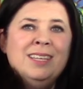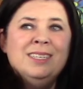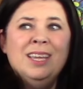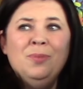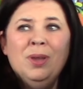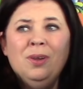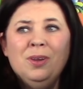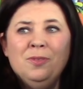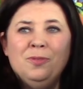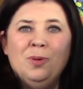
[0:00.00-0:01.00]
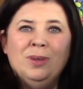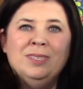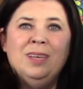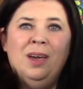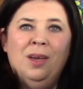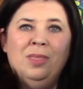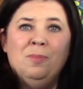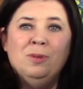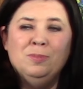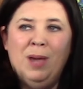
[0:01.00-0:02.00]
Today we are going to focus on the
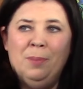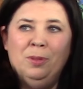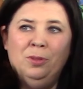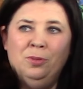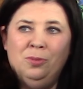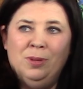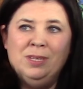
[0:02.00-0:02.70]
most popular 3